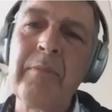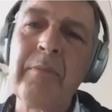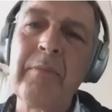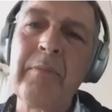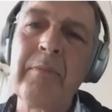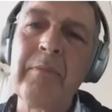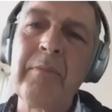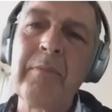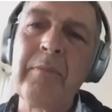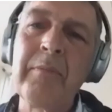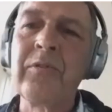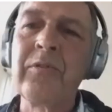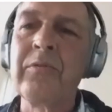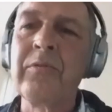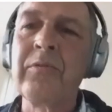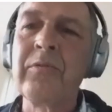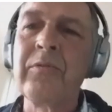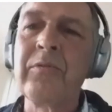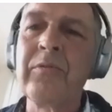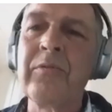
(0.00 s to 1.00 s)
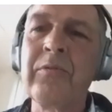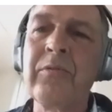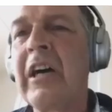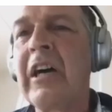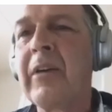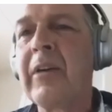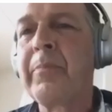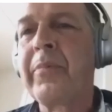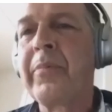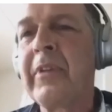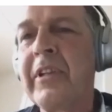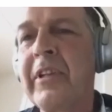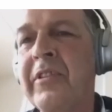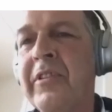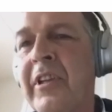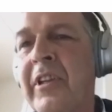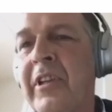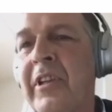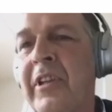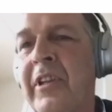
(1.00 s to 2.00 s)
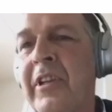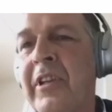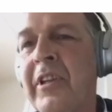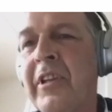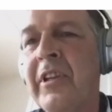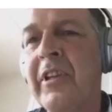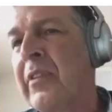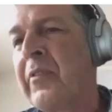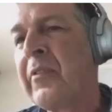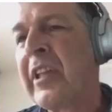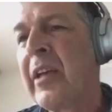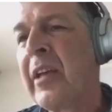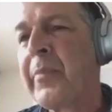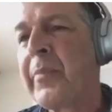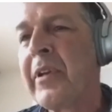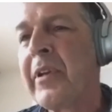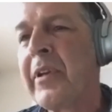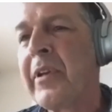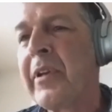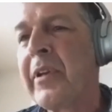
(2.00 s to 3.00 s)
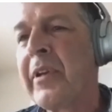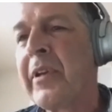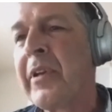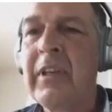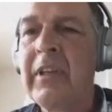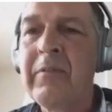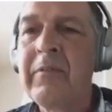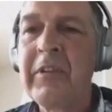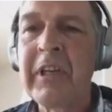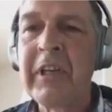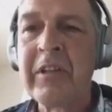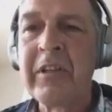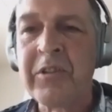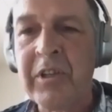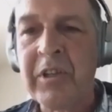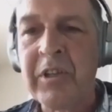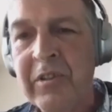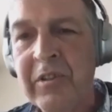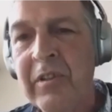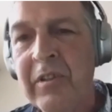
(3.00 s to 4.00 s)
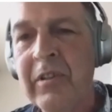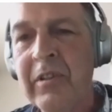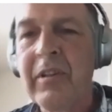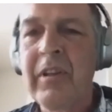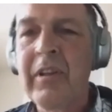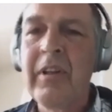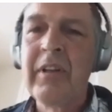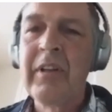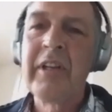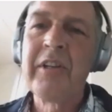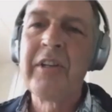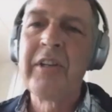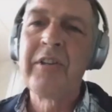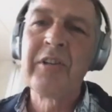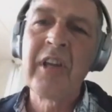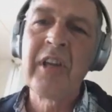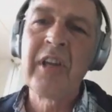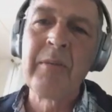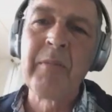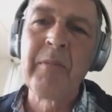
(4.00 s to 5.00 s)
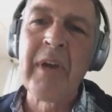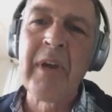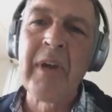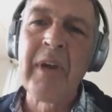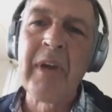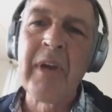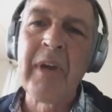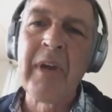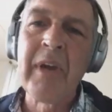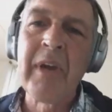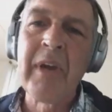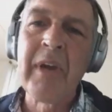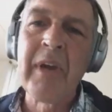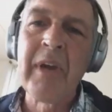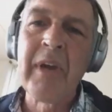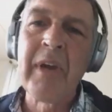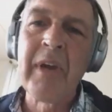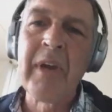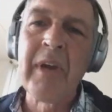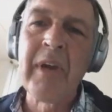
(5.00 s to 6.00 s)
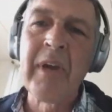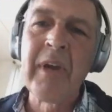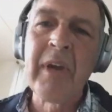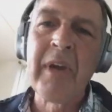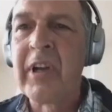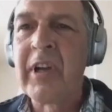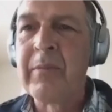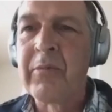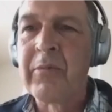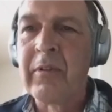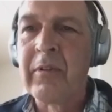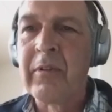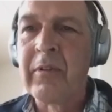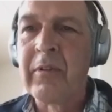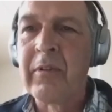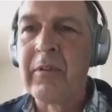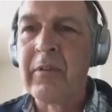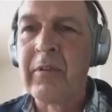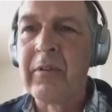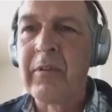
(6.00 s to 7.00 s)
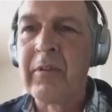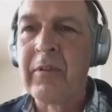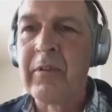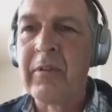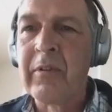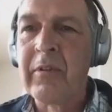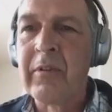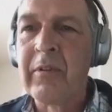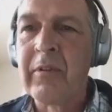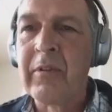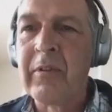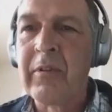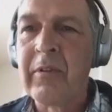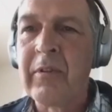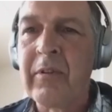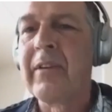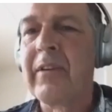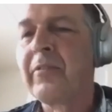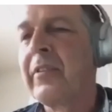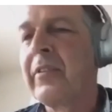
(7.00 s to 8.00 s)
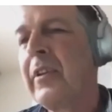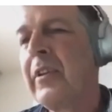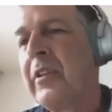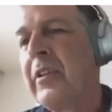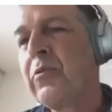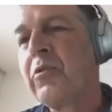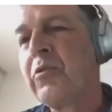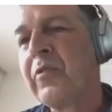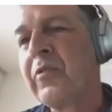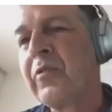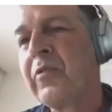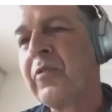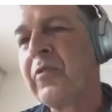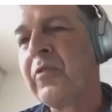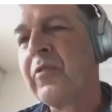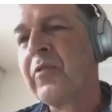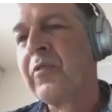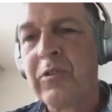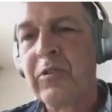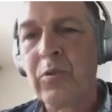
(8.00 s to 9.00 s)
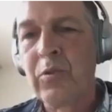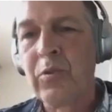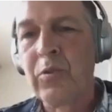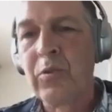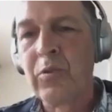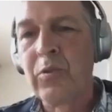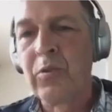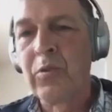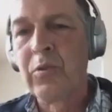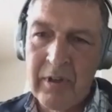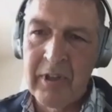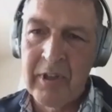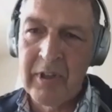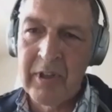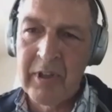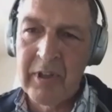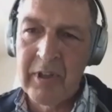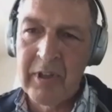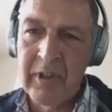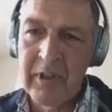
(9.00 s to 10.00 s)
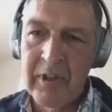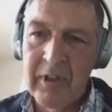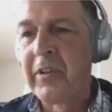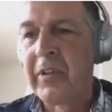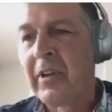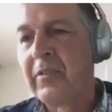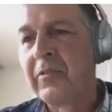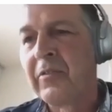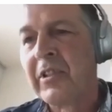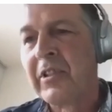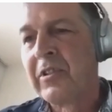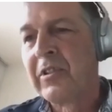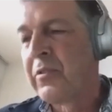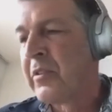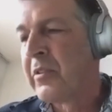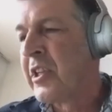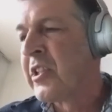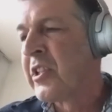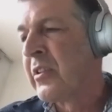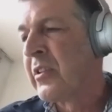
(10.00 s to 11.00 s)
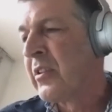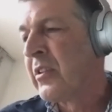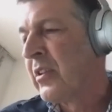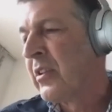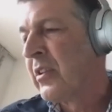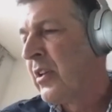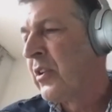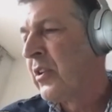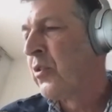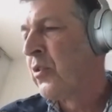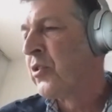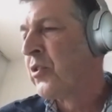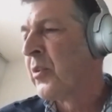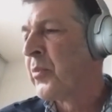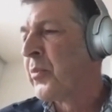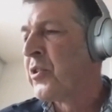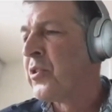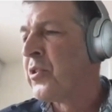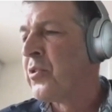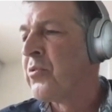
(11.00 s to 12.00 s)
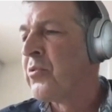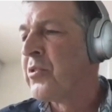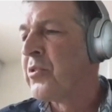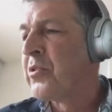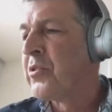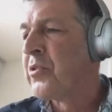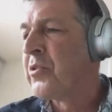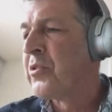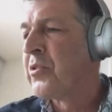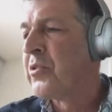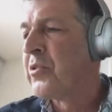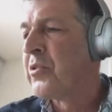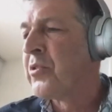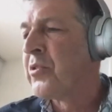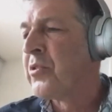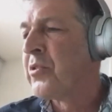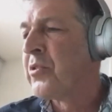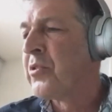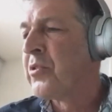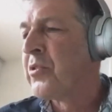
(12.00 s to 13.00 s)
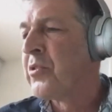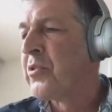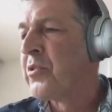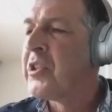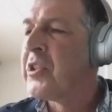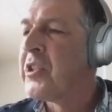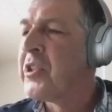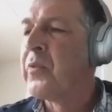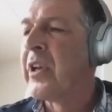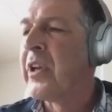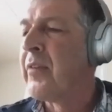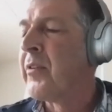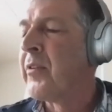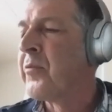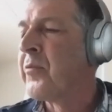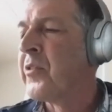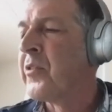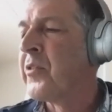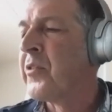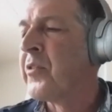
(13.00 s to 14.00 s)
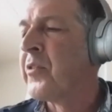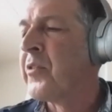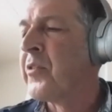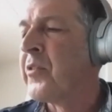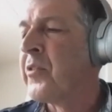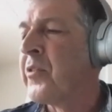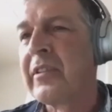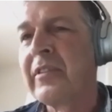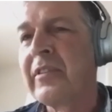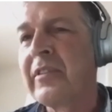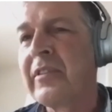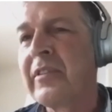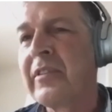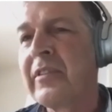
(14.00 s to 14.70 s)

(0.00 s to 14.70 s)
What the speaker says: be able to free up, let's say, 20% of the capacity, you can just, let's say, make one full pipeline available, full from the north to the south, to transport it towards other parts of the country. So that's a good opportunity, one of the good opportunities we're having for the project.